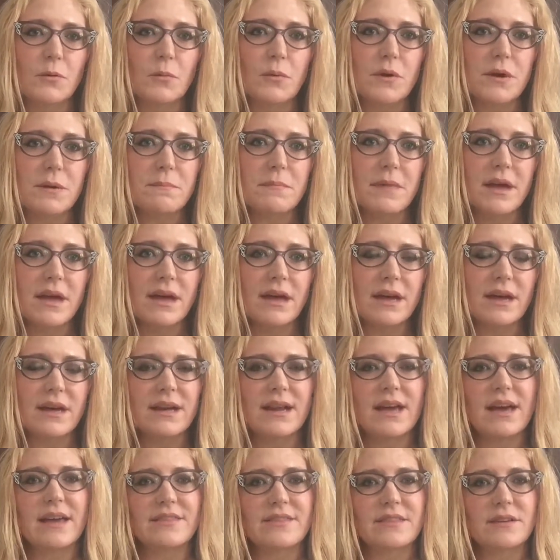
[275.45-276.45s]
we met
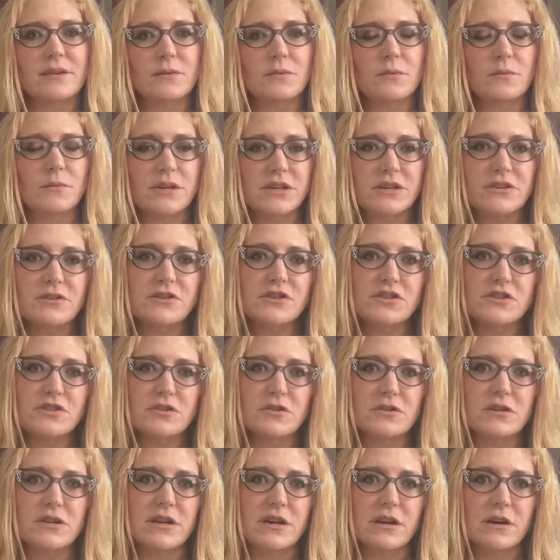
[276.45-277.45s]
at the Reader
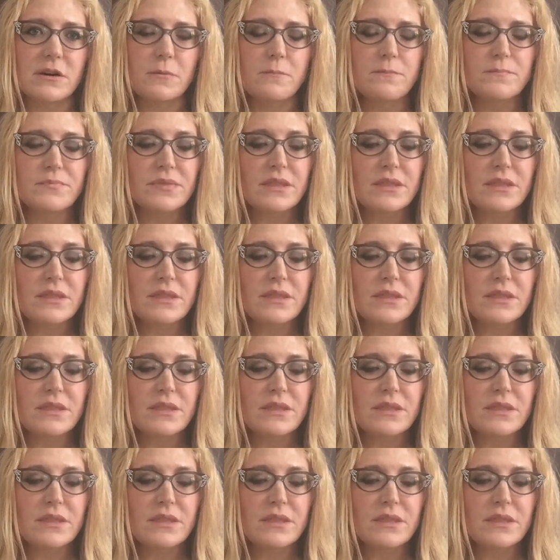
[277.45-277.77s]
Studio.